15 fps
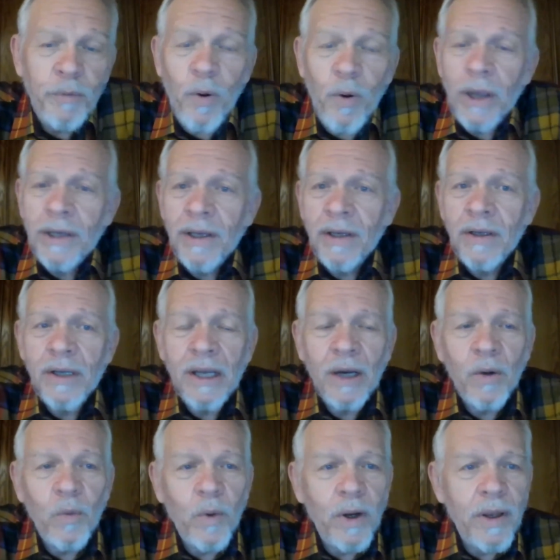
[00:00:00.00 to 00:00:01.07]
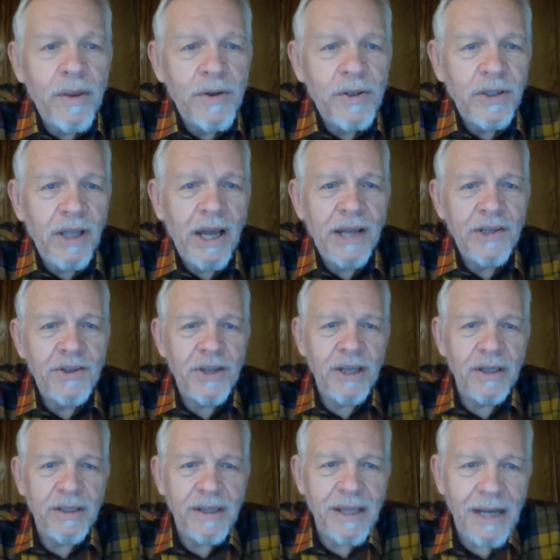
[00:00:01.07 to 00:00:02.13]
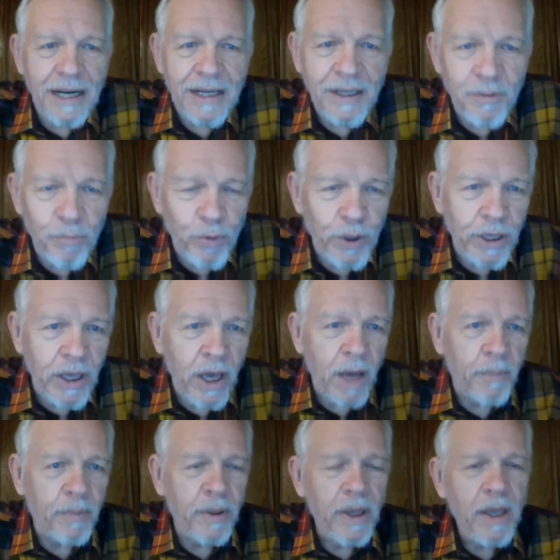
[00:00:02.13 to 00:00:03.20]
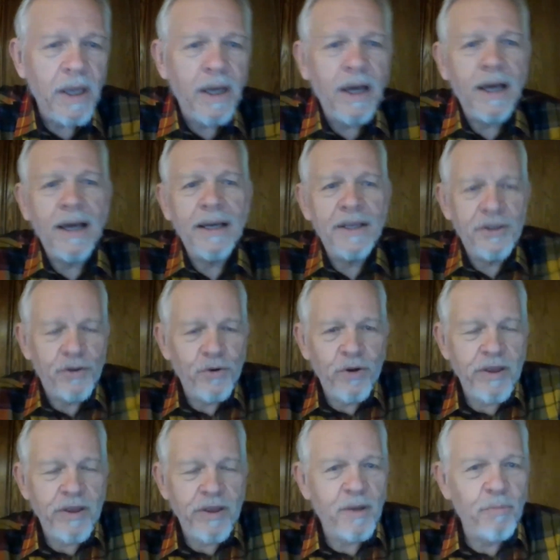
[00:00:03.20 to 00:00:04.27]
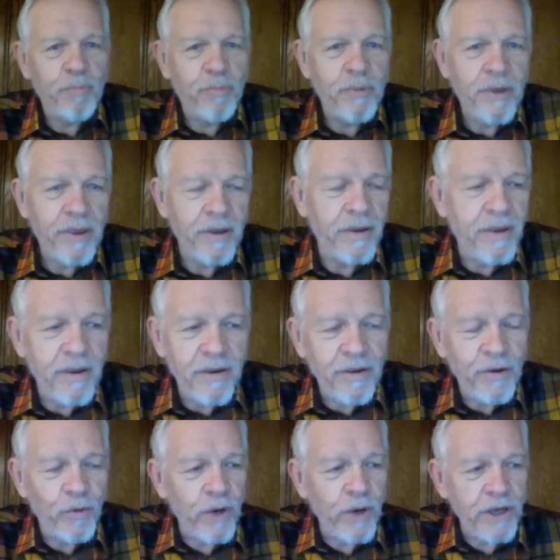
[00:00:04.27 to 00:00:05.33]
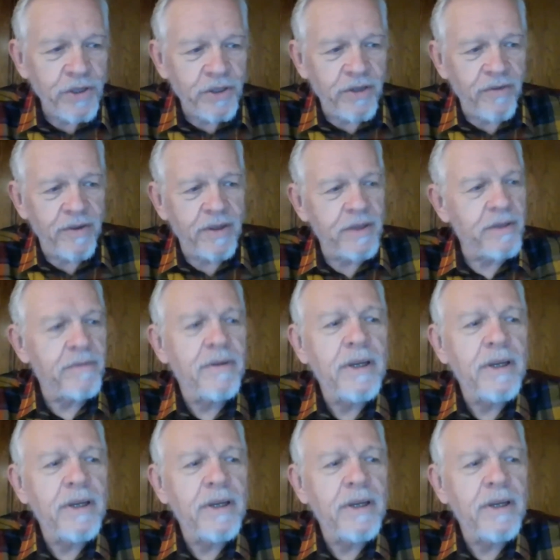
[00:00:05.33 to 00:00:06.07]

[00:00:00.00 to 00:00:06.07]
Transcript: point. And one of the slides that I didn't bring up is sort of the rest of the